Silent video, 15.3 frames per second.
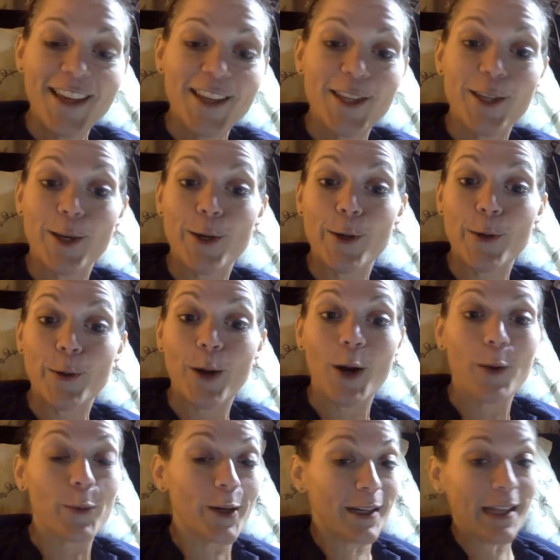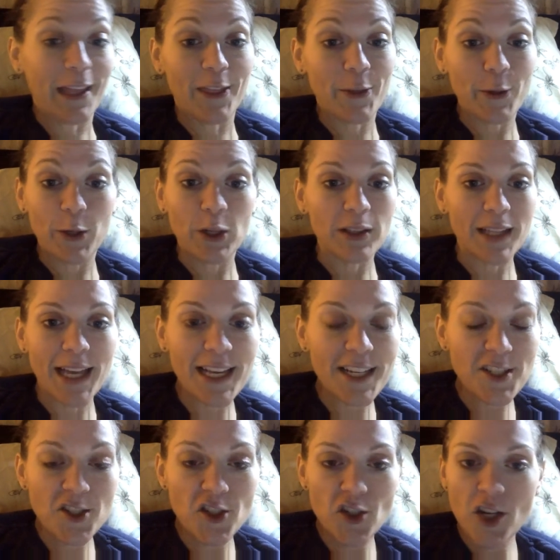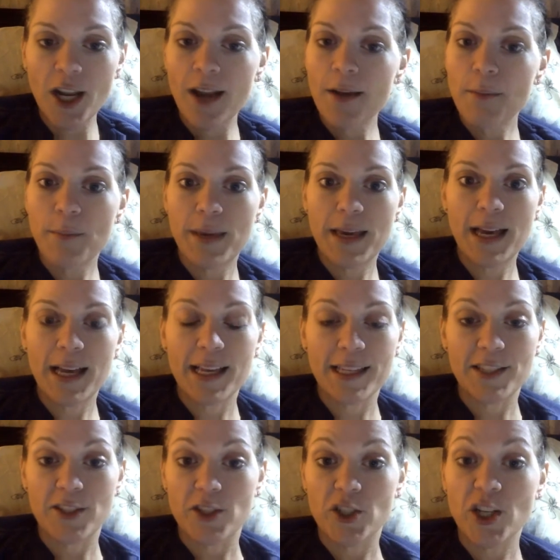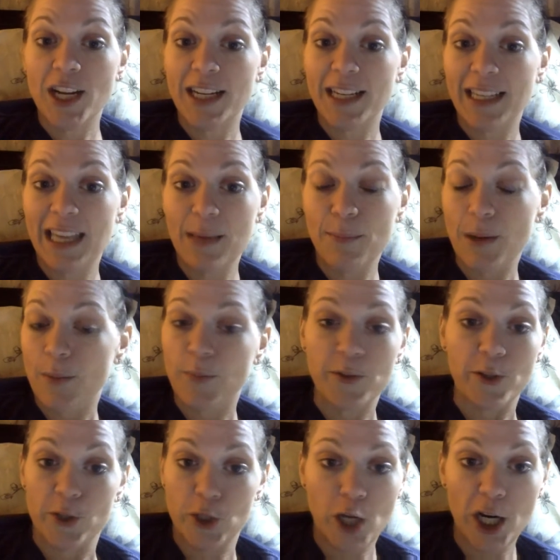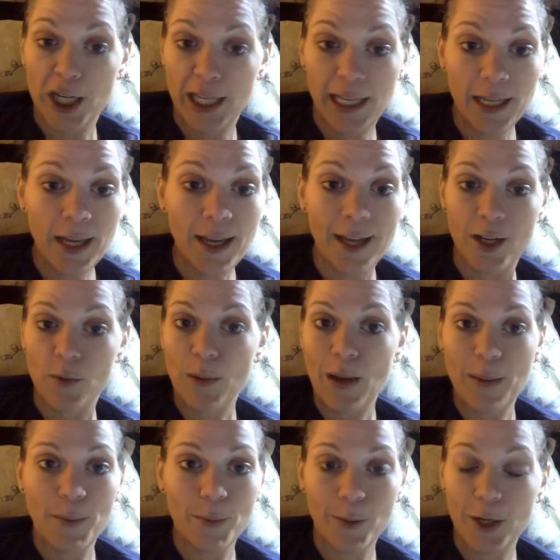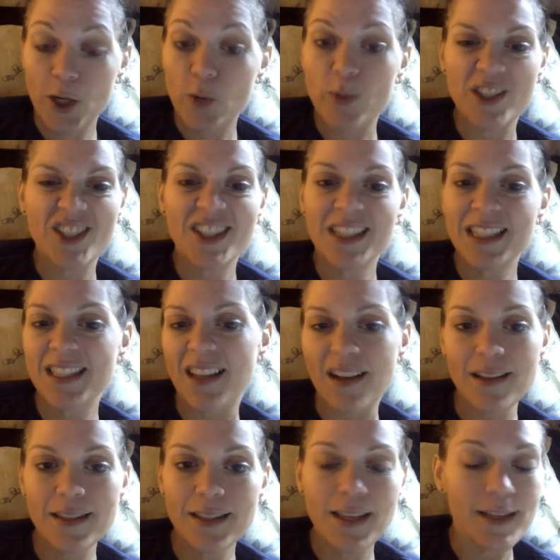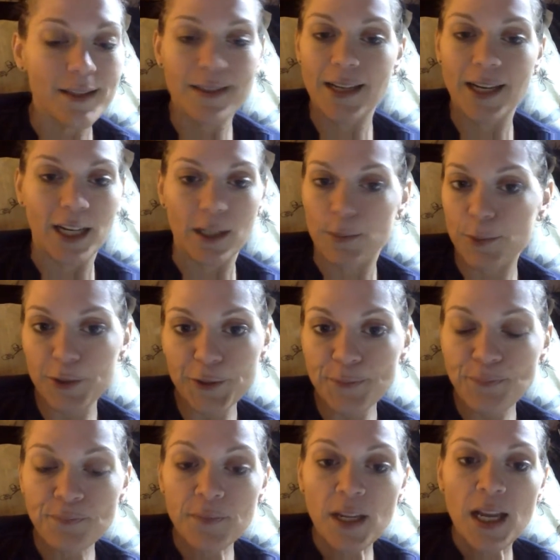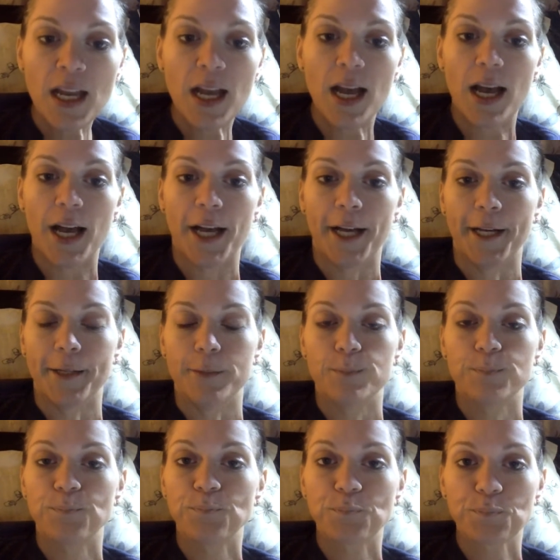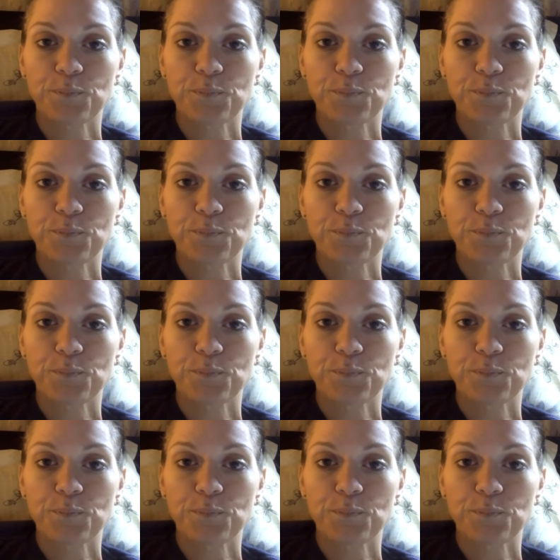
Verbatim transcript: you are working through your lunch because you're trying to keep up with your charting and your paperwork, which sucks. It's terrible. Um,